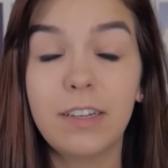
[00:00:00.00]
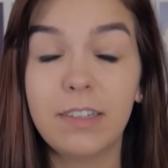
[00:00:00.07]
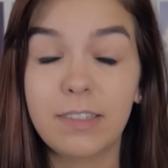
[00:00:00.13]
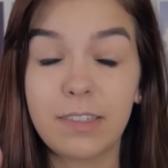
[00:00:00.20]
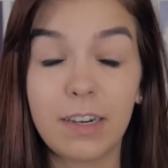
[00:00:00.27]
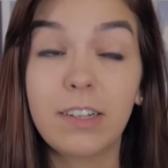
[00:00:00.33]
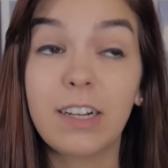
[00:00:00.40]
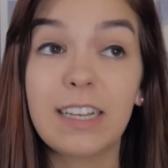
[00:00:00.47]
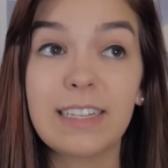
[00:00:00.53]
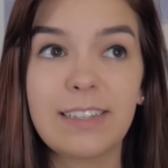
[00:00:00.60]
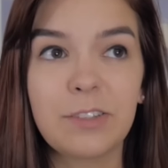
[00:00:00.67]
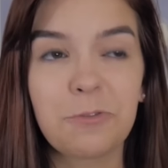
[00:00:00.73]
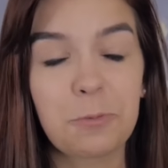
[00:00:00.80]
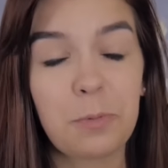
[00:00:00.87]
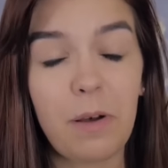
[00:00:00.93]
His
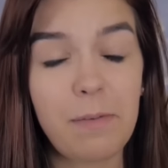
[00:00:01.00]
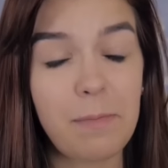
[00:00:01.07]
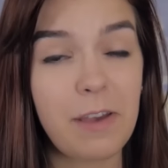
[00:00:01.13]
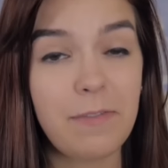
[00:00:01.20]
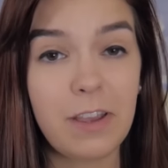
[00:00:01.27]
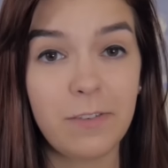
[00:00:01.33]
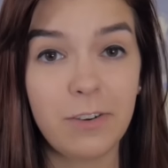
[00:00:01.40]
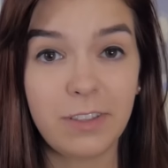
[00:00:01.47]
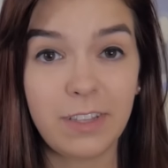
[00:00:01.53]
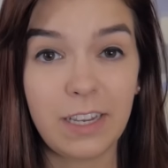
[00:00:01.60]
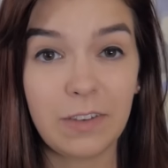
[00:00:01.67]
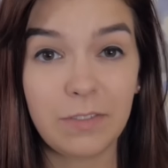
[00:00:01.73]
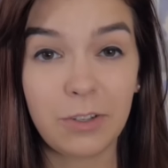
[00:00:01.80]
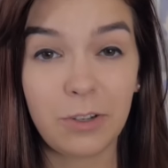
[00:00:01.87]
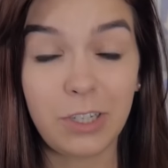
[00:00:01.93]
sunglasses were probably my favorite
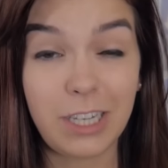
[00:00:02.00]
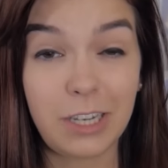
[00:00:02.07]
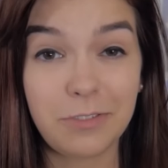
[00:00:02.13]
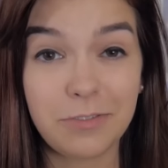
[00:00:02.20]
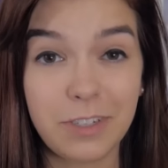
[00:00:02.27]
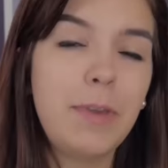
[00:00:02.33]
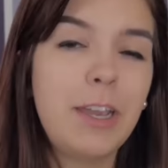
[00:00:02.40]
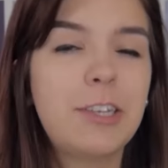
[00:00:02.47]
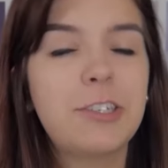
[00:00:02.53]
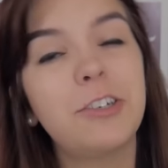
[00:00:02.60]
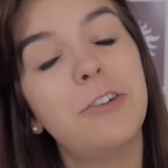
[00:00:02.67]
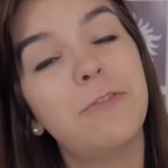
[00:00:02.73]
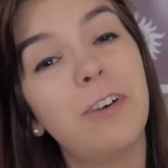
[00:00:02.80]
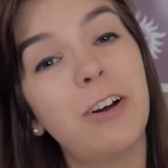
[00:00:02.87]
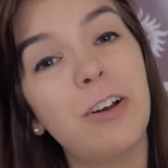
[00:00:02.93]
thing of the whole outfit. Make
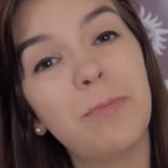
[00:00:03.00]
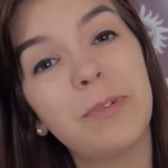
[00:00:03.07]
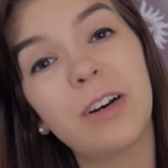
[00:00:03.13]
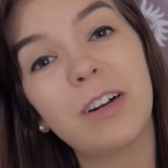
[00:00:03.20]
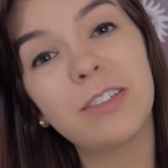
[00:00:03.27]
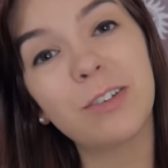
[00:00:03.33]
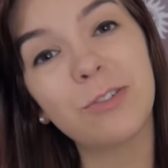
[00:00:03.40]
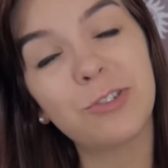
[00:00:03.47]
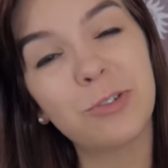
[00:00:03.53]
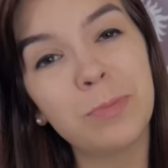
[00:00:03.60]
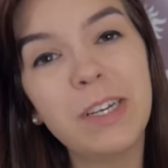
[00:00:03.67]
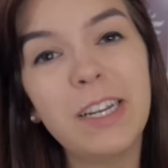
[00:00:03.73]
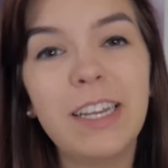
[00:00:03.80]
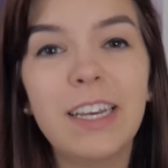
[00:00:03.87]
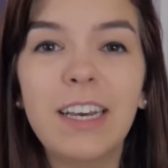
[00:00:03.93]
sure you follow me on social
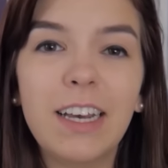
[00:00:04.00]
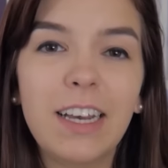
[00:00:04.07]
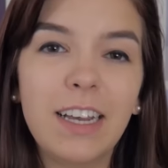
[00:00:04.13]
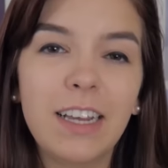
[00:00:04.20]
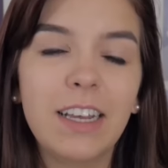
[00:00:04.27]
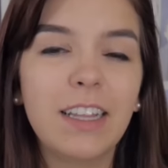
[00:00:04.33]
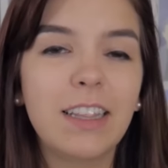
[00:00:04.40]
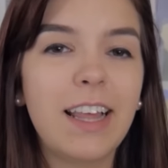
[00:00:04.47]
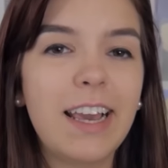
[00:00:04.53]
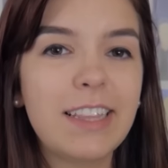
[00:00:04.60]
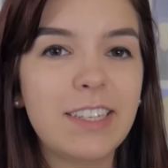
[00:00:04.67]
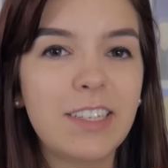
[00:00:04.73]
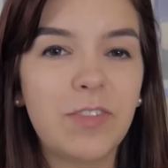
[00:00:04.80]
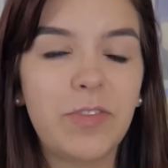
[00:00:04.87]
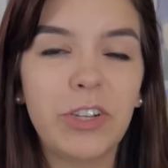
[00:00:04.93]
media,
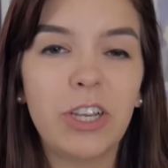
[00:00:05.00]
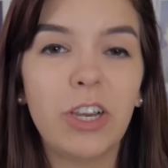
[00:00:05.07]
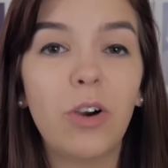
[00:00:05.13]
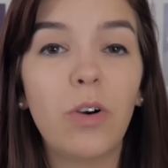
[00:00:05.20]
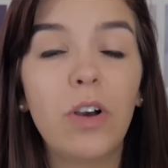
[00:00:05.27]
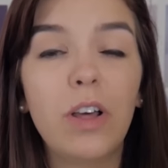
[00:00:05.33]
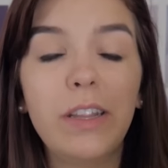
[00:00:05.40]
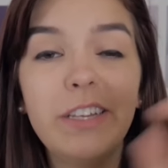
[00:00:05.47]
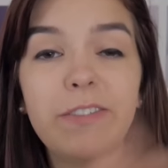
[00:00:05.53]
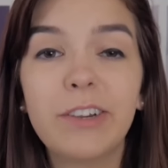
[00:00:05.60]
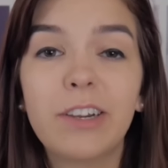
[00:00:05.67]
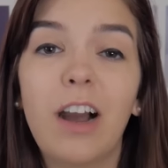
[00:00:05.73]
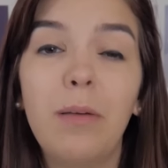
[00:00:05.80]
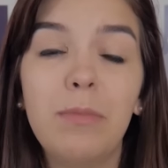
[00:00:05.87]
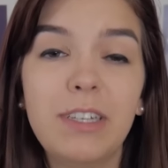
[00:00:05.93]
like this video, leave
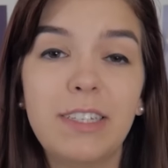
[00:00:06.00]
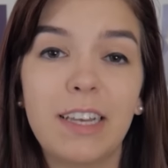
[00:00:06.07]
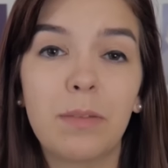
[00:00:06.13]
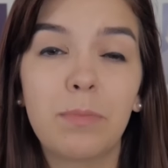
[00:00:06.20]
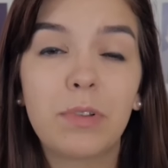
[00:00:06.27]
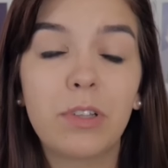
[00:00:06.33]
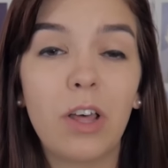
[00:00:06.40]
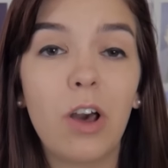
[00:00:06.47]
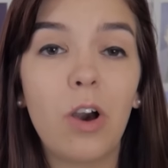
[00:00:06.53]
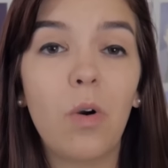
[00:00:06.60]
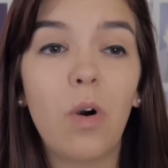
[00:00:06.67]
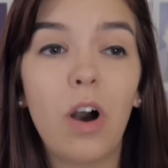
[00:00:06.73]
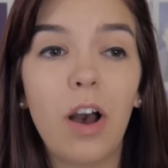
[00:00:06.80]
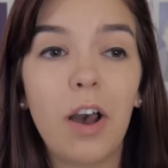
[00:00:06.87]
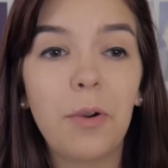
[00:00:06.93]
a comment down
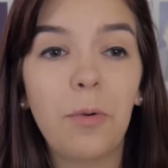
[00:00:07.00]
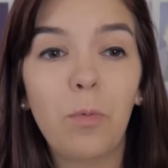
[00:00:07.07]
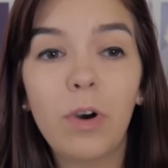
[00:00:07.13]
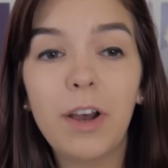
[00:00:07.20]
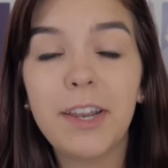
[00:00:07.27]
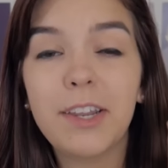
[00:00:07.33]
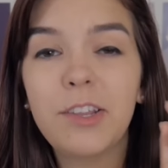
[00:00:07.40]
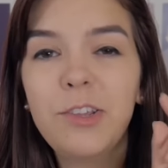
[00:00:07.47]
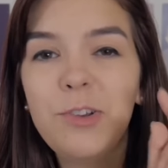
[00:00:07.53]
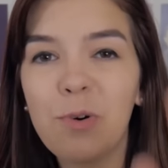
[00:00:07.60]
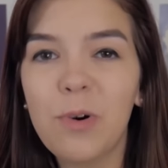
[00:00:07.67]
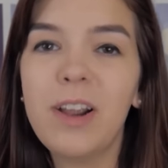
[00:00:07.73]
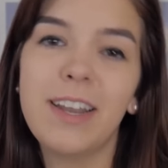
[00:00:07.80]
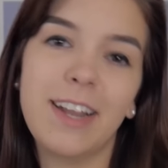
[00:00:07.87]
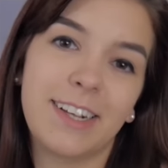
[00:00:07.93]
below on what
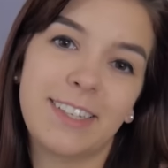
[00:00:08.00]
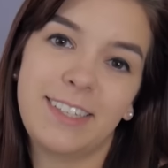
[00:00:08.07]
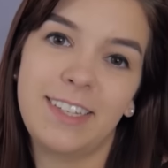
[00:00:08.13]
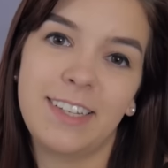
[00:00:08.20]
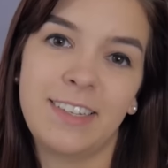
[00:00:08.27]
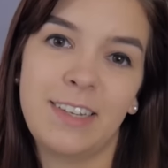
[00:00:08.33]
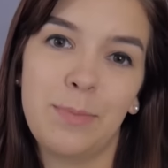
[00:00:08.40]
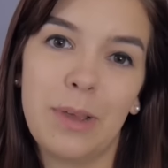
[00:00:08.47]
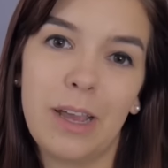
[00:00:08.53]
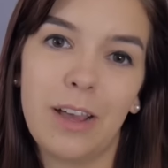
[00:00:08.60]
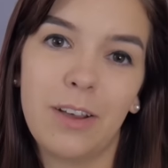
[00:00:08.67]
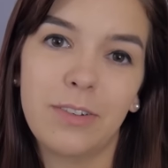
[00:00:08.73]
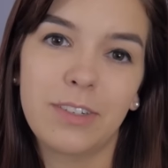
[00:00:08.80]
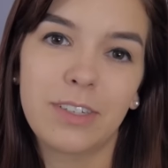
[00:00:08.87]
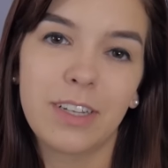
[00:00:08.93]
your your next Disney
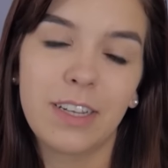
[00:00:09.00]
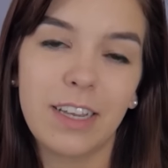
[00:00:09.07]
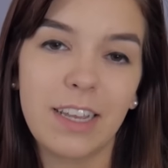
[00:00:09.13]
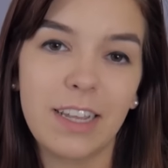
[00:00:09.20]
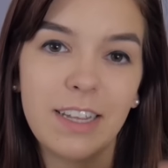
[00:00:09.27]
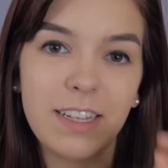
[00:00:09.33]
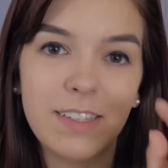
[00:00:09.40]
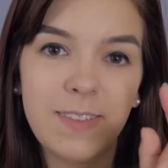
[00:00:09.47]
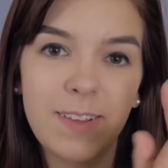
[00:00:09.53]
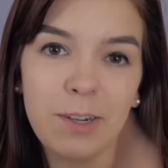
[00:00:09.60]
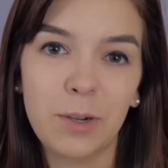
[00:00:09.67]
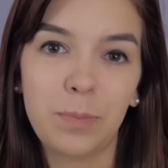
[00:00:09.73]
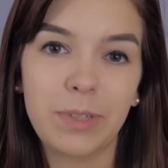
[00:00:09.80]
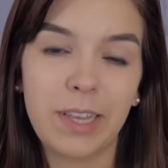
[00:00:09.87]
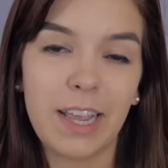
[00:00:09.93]
Bound is that
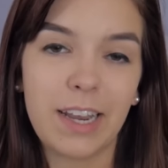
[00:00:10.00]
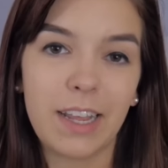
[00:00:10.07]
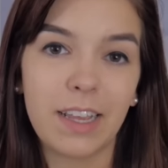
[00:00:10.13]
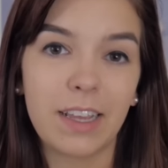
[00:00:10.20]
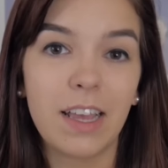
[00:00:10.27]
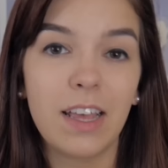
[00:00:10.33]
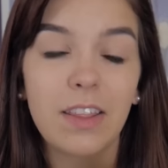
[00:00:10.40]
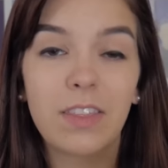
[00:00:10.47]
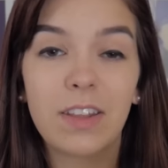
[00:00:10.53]
you're planning.